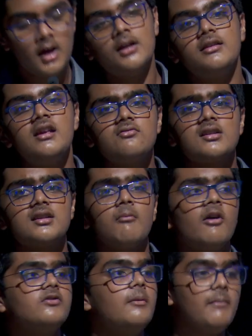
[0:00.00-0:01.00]
These were
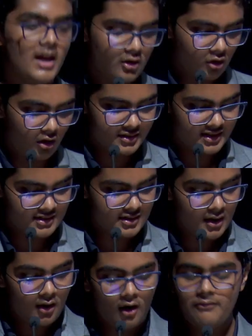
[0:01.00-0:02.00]
some of the main causes
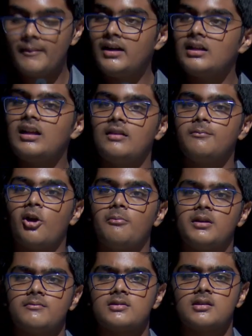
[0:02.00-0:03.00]
of mental health
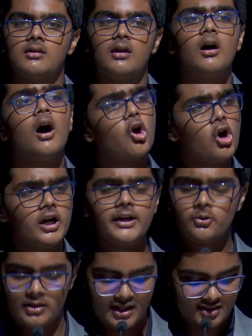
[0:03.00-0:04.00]
problems,
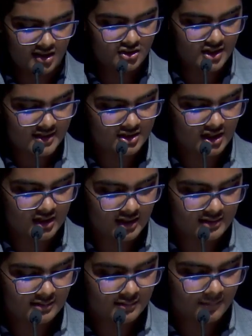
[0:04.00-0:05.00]
according to research and studies.